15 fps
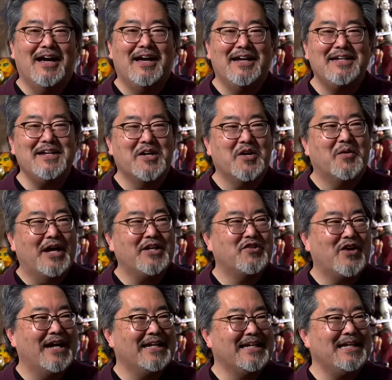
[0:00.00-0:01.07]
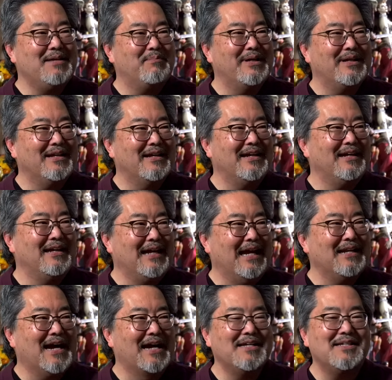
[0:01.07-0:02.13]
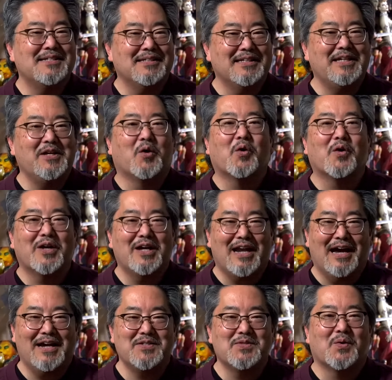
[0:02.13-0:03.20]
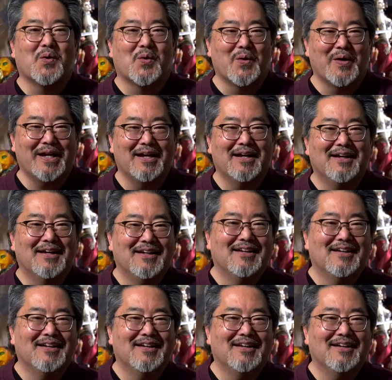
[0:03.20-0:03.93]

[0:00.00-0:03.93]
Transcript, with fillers: uh you know, I try to keep it a, a nicely organized hoarding.